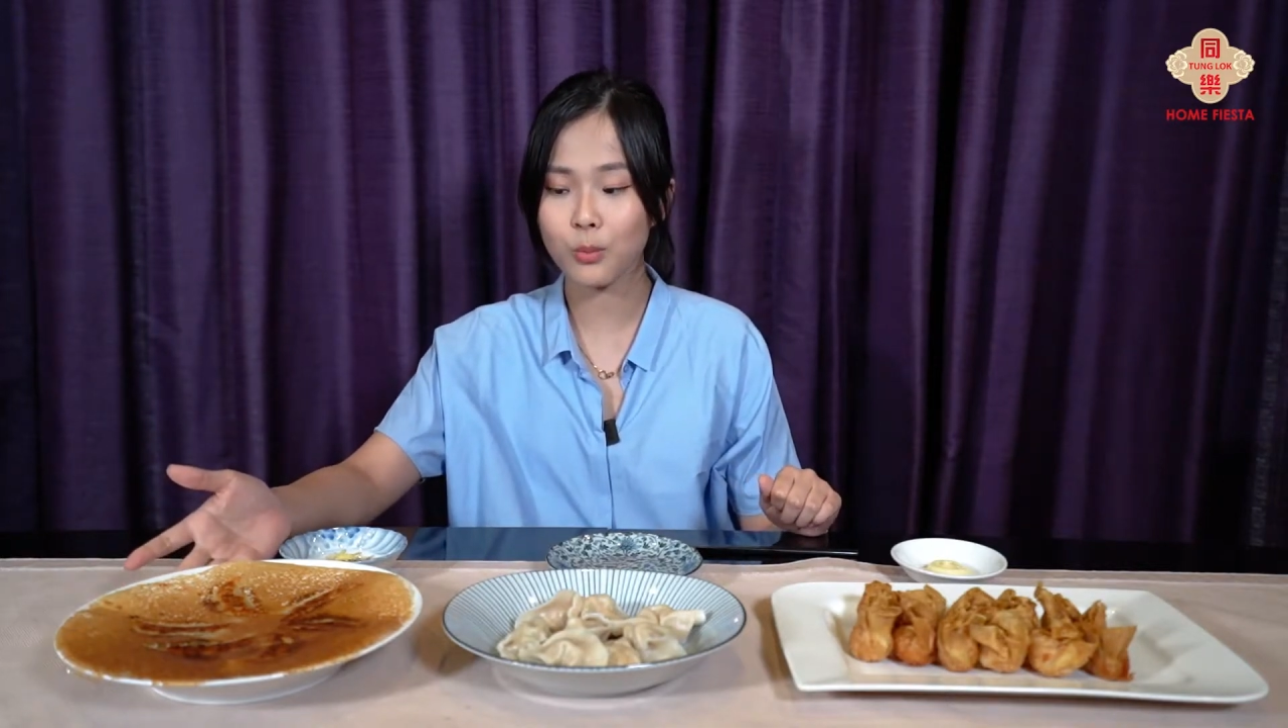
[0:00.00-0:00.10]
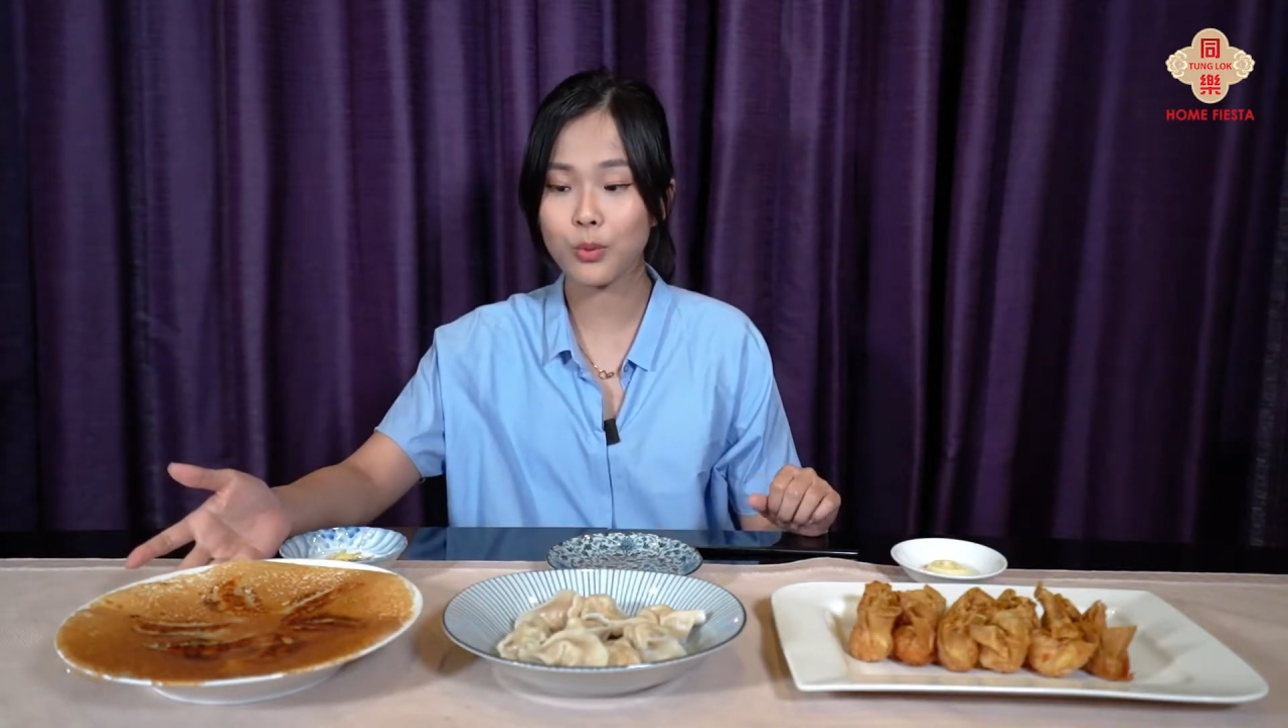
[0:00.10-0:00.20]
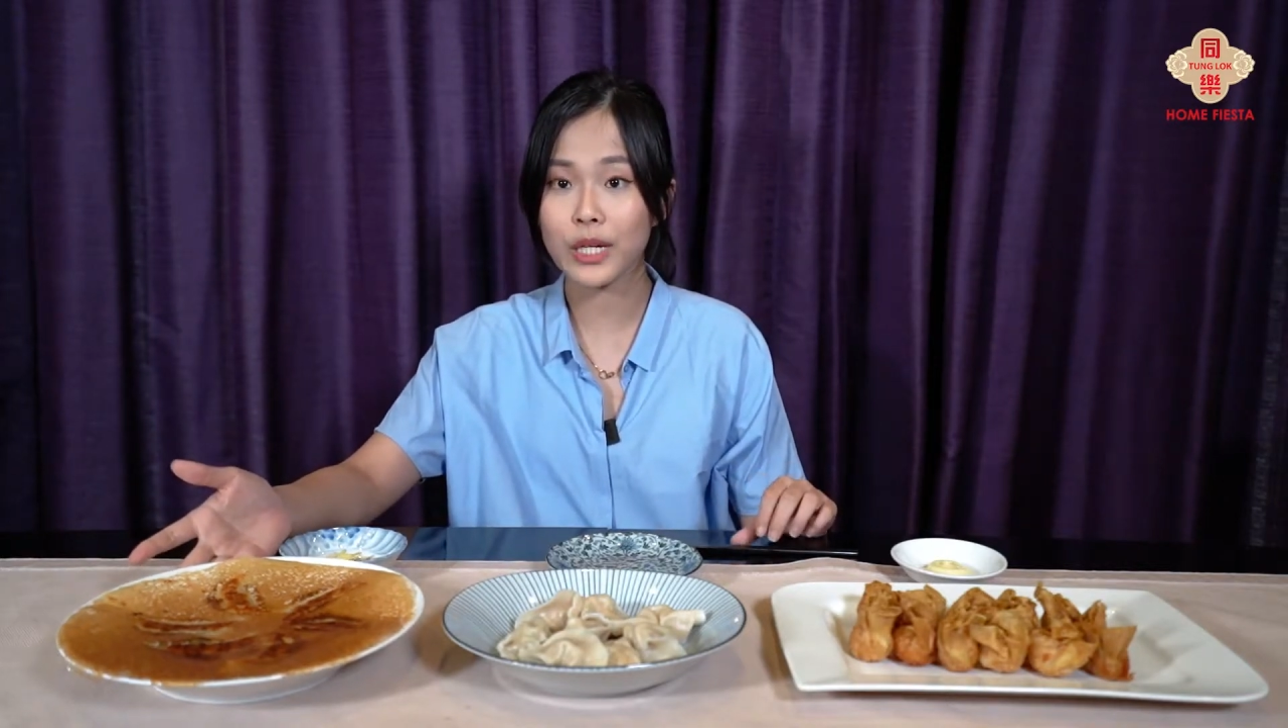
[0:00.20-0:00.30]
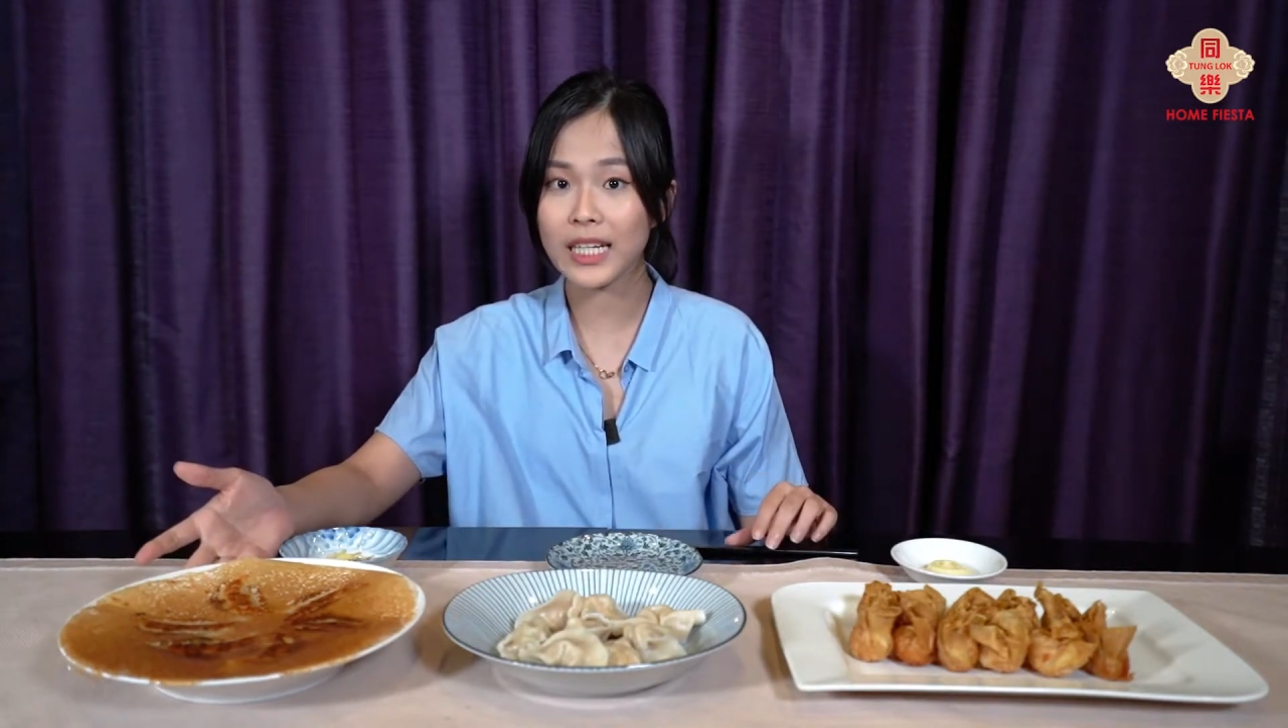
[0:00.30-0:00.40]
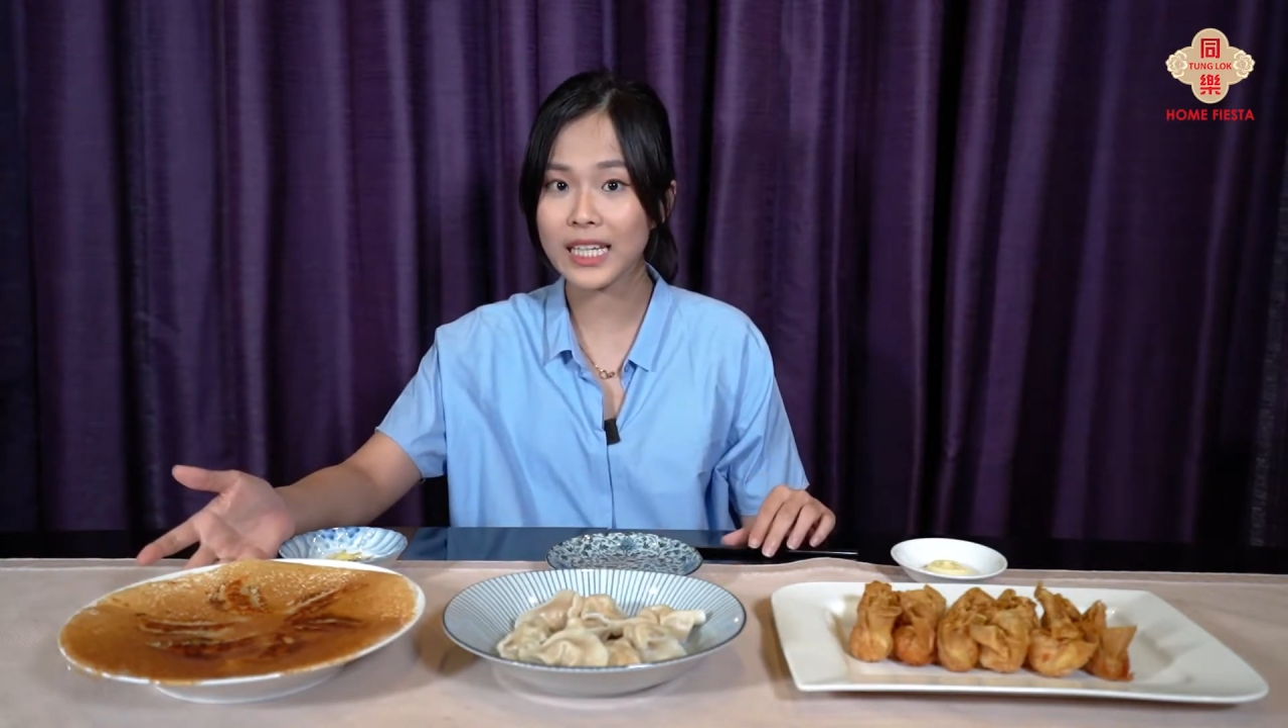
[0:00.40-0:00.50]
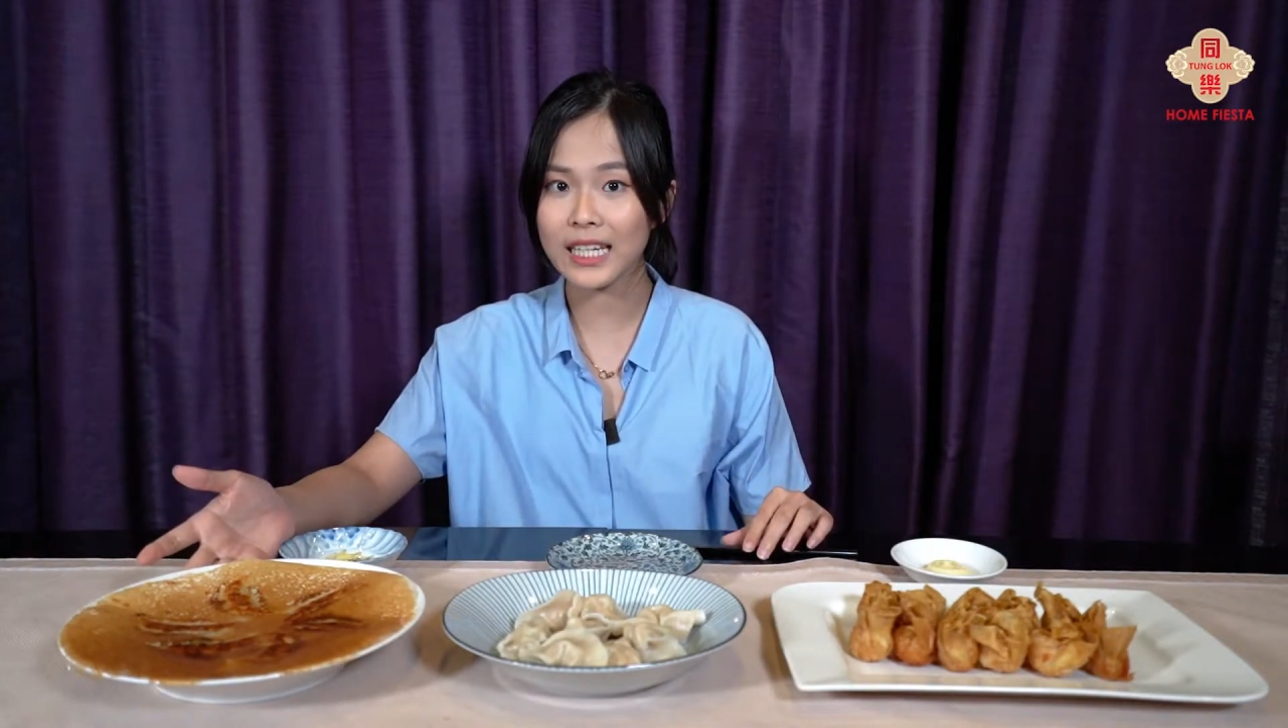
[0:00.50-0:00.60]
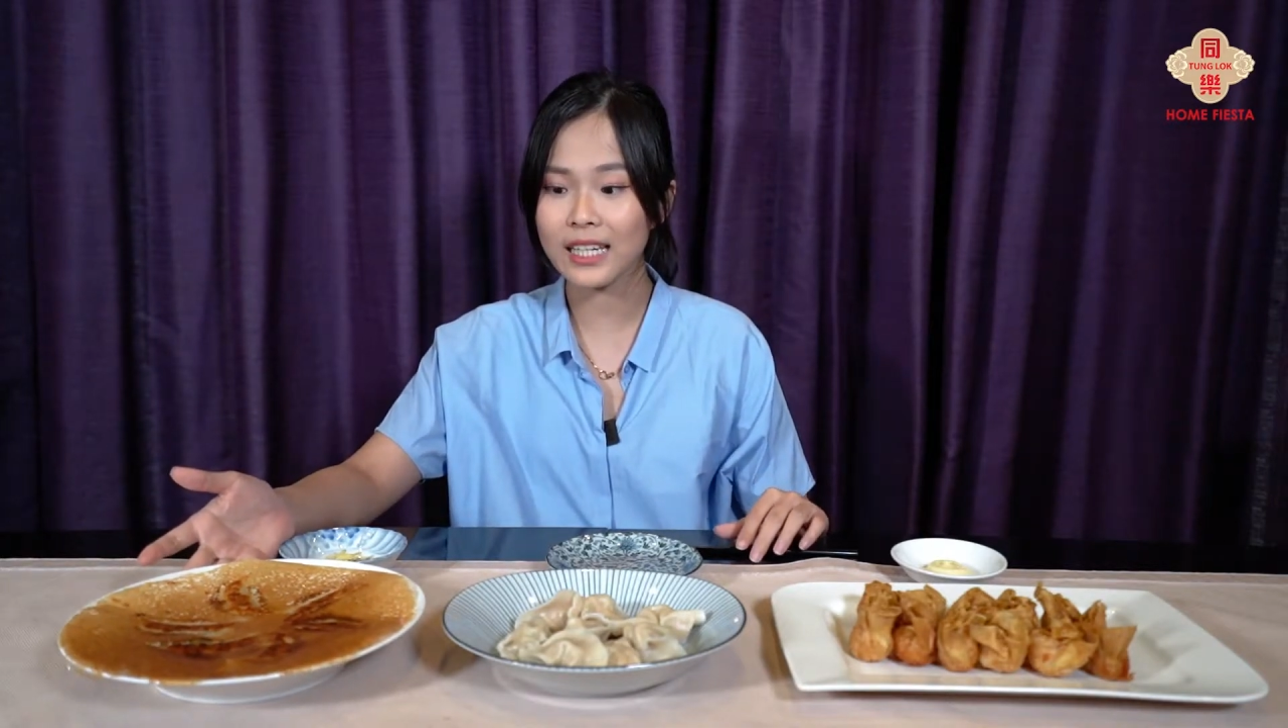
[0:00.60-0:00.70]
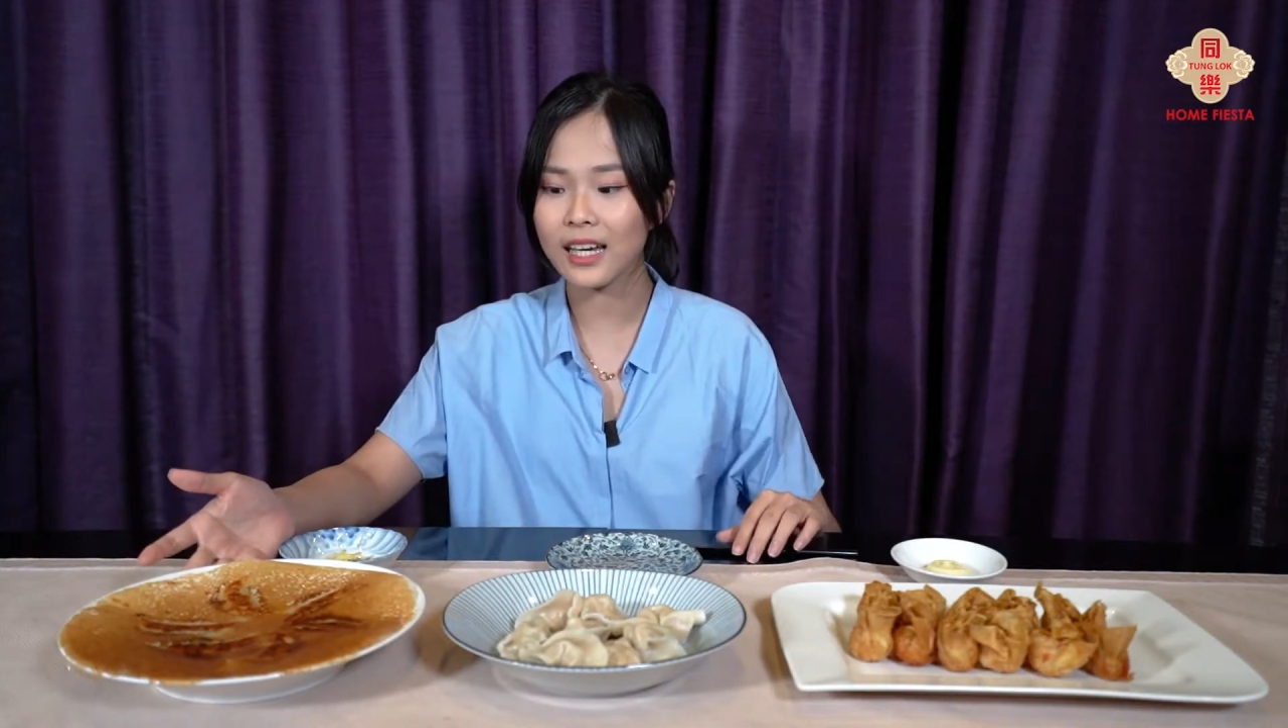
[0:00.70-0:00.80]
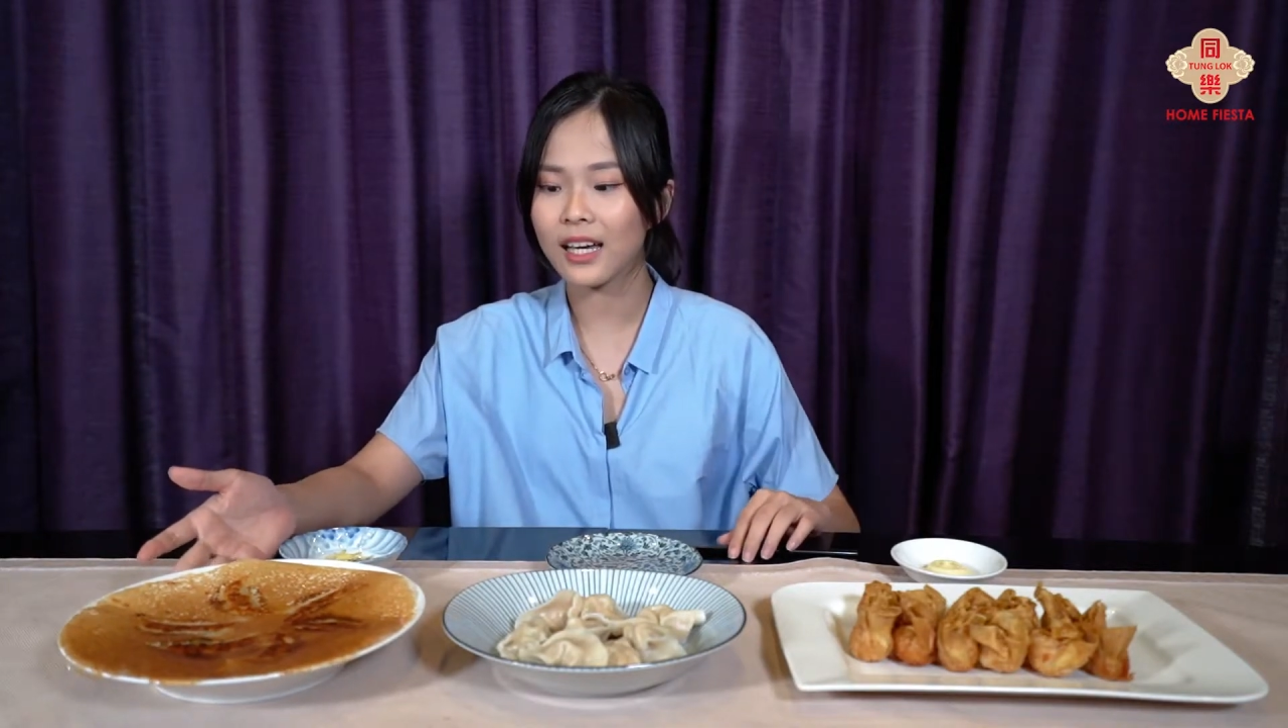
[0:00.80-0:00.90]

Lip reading: pretty.